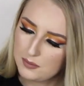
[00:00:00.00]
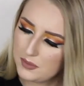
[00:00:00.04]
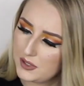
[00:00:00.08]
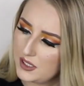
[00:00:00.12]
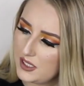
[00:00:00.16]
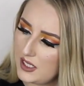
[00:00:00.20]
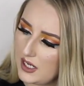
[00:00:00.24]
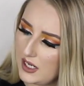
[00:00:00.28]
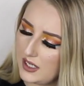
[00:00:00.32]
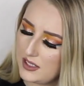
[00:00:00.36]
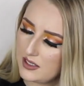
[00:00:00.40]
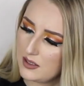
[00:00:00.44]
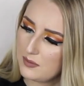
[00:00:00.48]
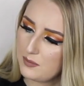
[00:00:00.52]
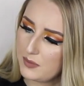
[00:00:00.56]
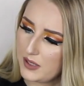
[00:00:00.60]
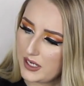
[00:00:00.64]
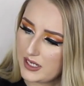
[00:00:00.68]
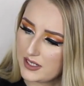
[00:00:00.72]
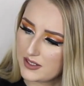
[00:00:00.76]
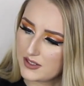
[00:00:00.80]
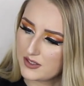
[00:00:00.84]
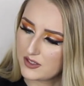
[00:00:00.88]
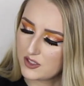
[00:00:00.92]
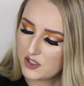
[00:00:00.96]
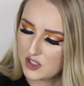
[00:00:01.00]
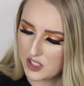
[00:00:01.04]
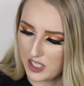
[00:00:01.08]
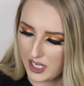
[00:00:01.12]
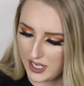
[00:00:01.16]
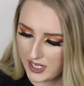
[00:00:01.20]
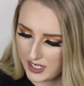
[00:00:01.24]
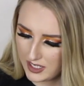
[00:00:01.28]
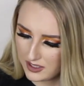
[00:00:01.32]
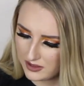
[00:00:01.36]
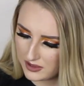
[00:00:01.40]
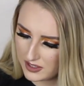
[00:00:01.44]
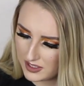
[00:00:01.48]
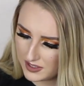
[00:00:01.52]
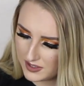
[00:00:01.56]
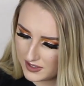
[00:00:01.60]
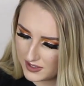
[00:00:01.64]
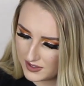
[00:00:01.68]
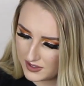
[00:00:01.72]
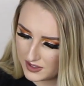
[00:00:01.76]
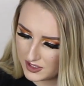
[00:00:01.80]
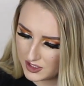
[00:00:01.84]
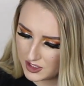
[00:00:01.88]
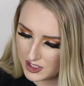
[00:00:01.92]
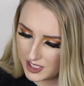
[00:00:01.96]
banana based shade. This
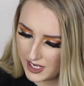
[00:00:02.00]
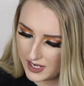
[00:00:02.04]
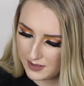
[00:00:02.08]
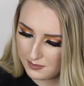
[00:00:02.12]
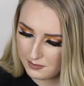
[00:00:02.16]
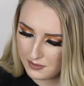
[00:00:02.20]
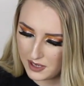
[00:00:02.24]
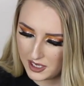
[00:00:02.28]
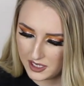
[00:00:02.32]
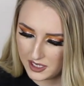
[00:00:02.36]
is in the shade